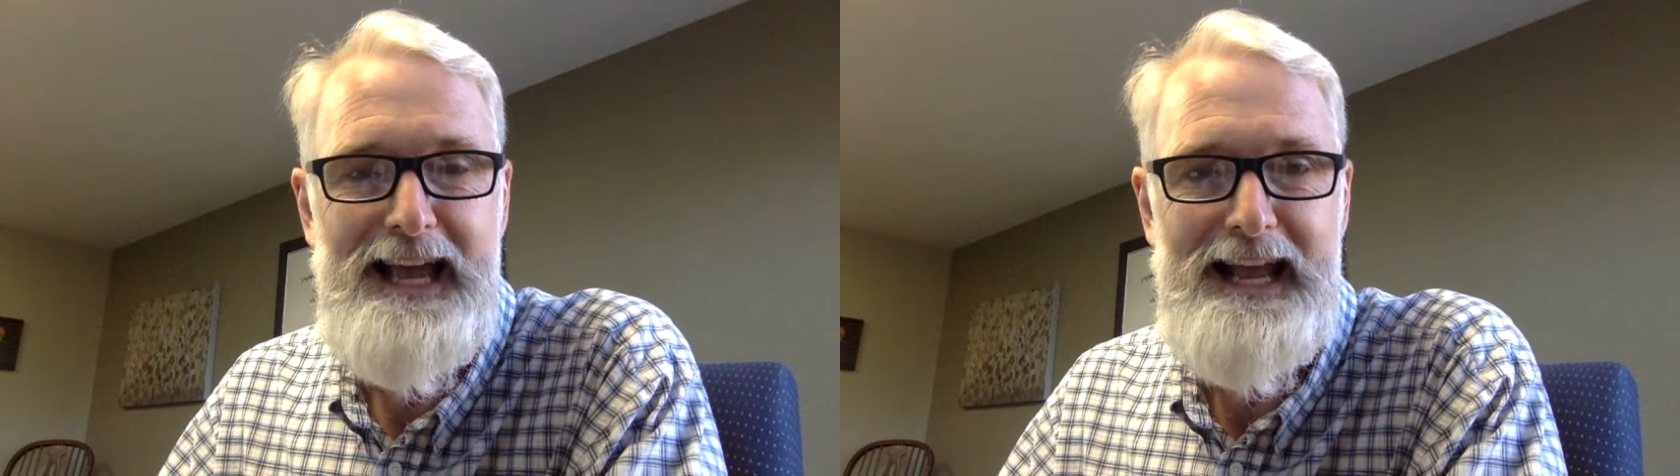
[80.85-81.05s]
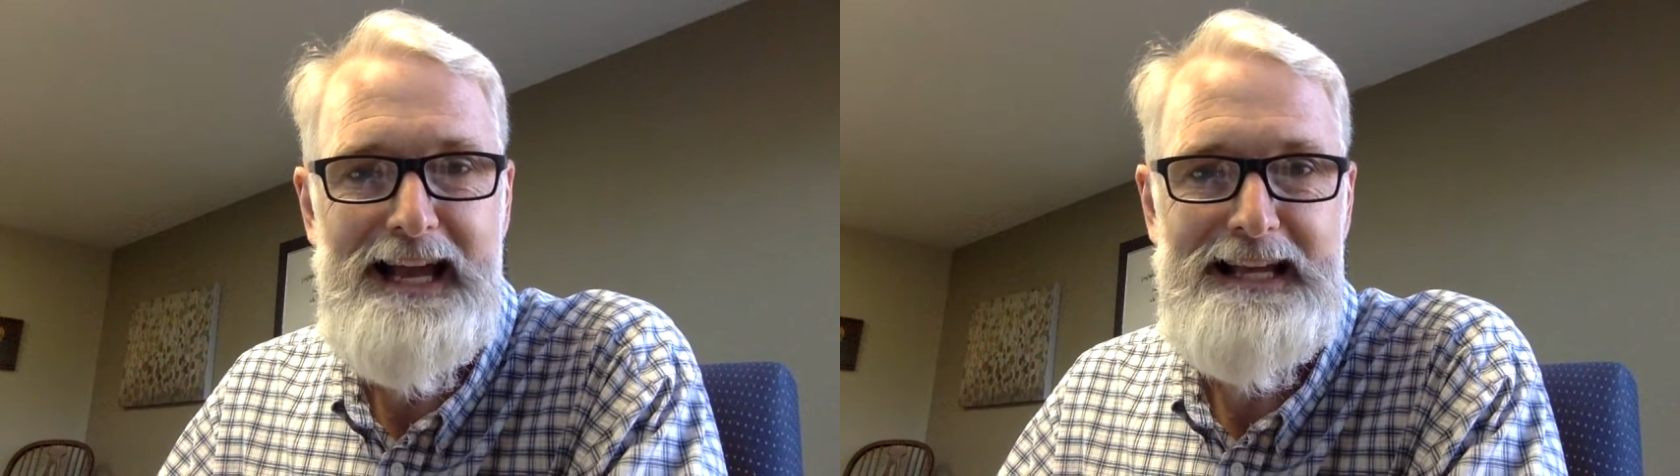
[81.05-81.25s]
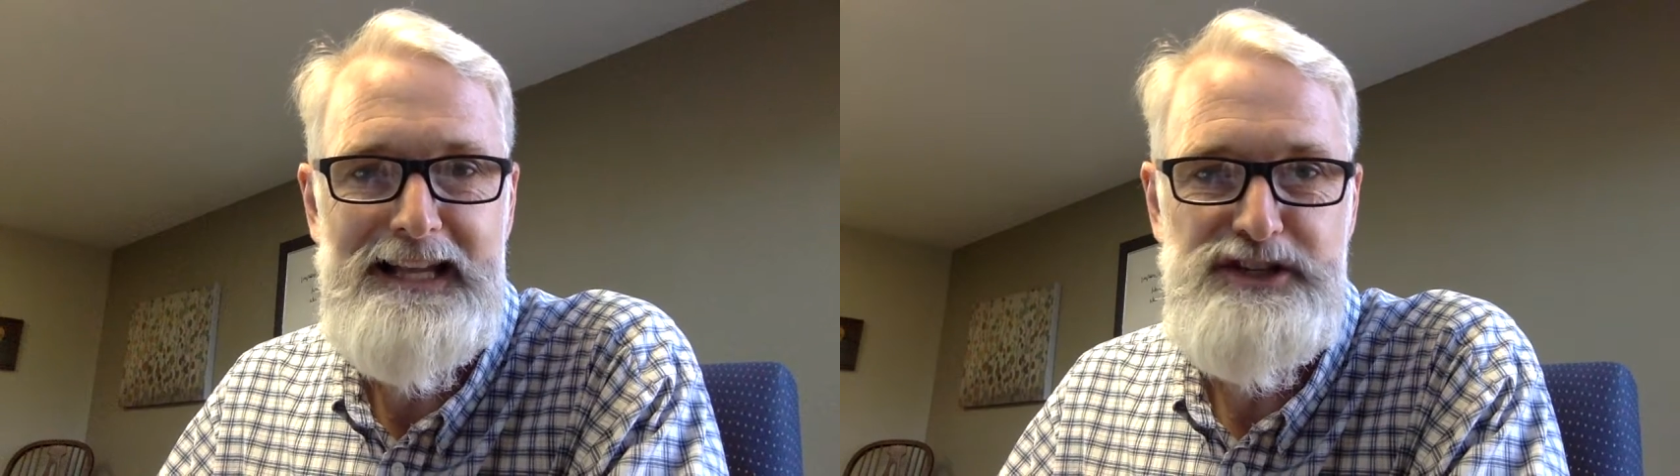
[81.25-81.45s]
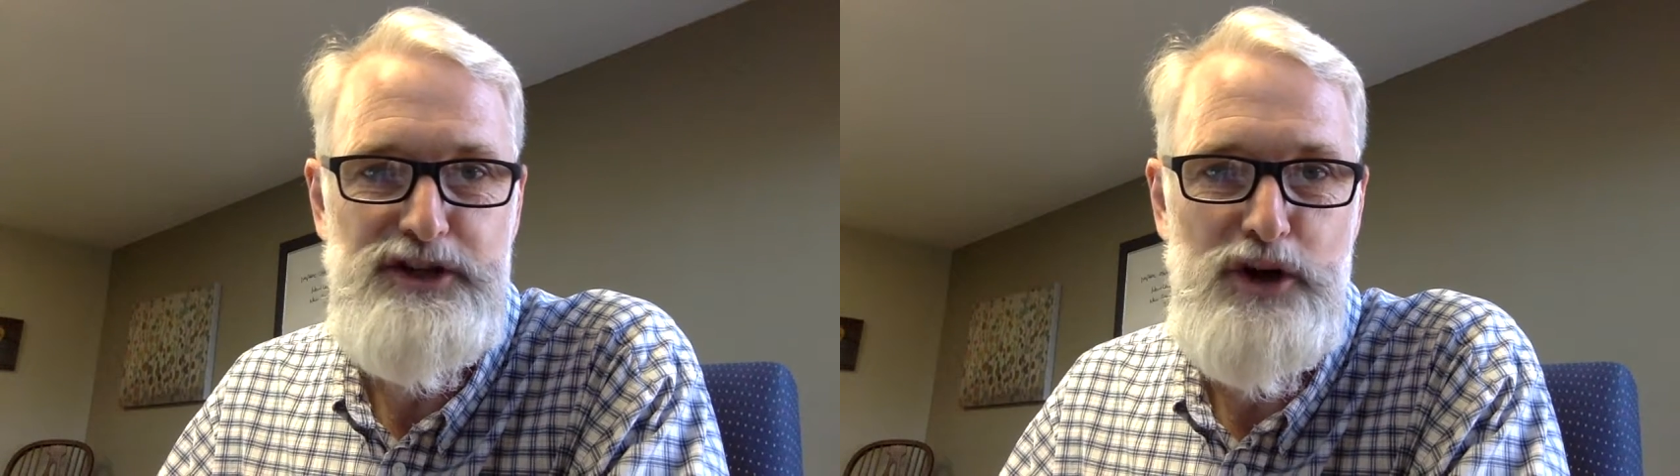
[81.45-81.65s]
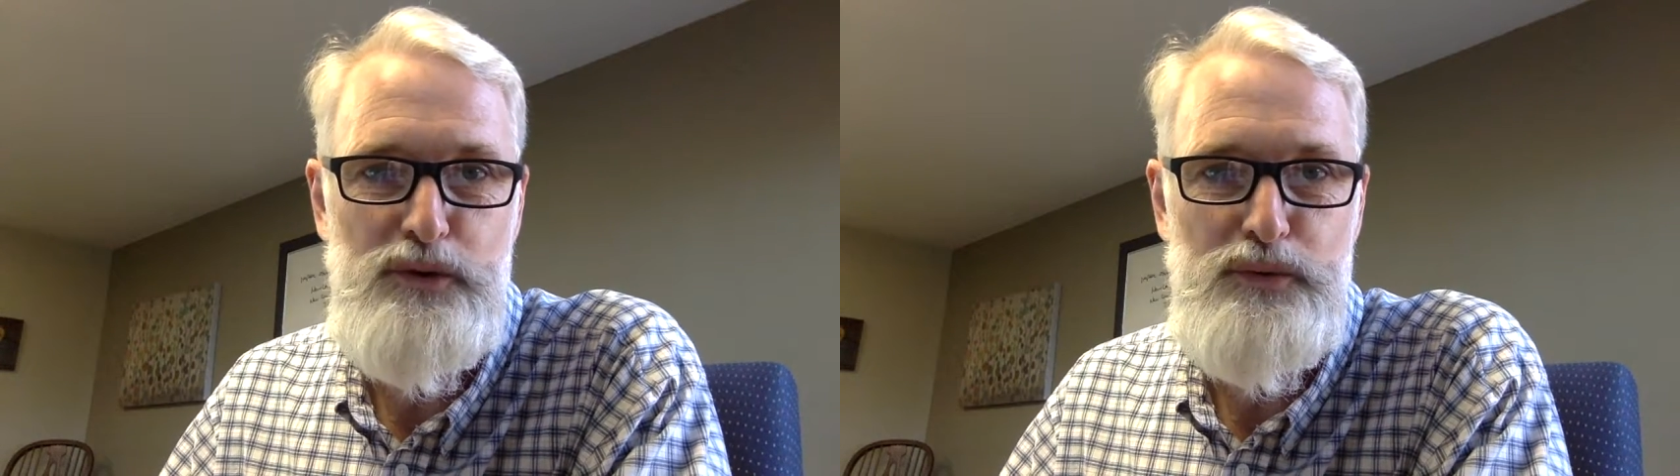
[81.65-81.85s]
and I can let
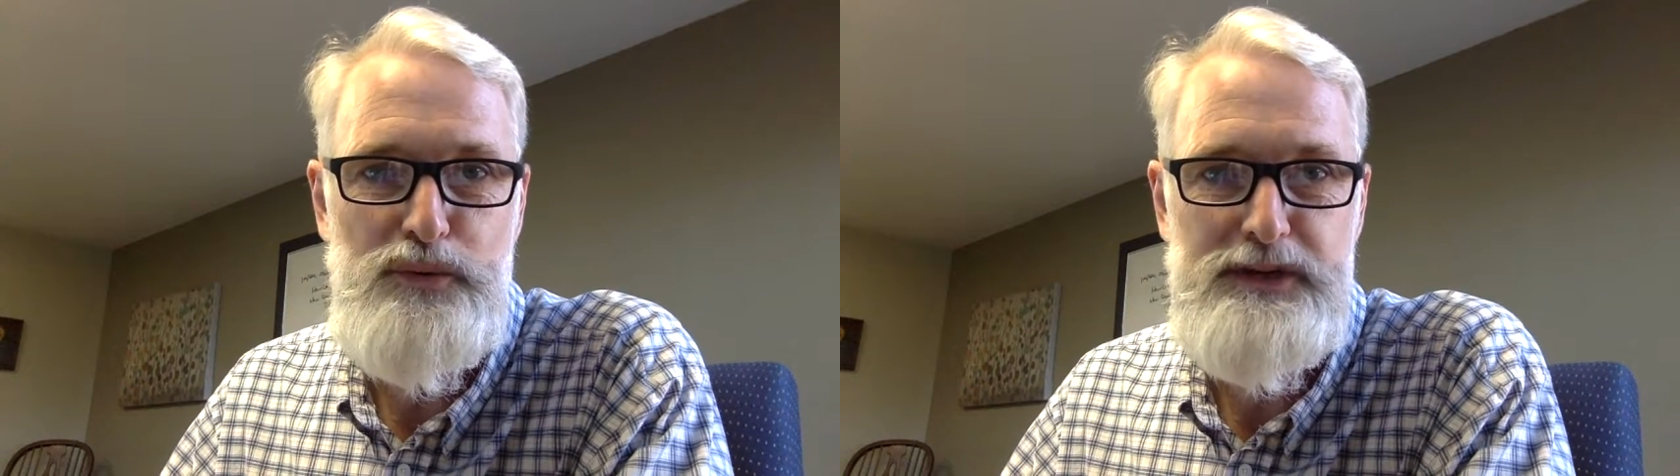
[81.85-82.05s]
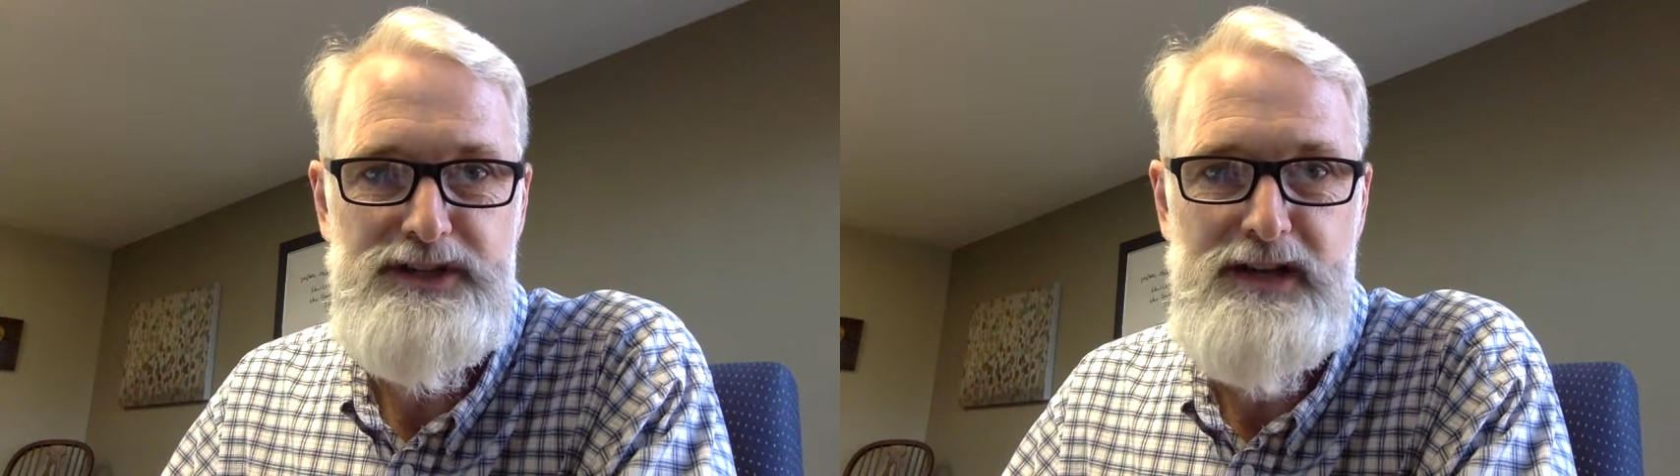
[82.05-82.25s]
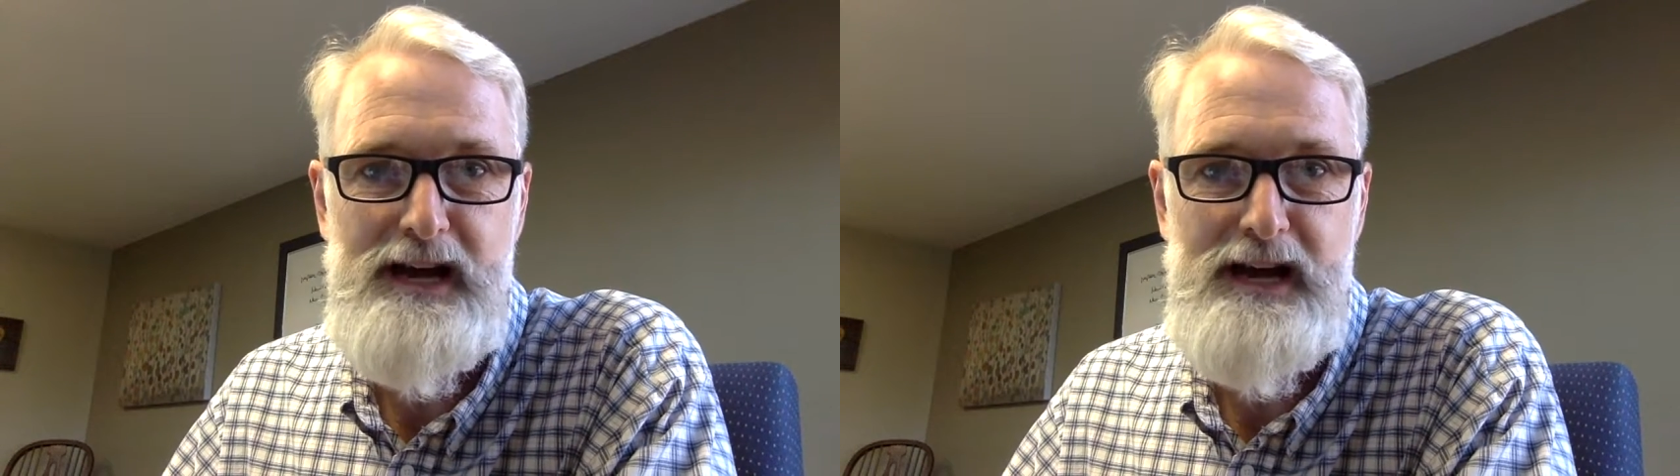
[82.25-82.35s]
you know which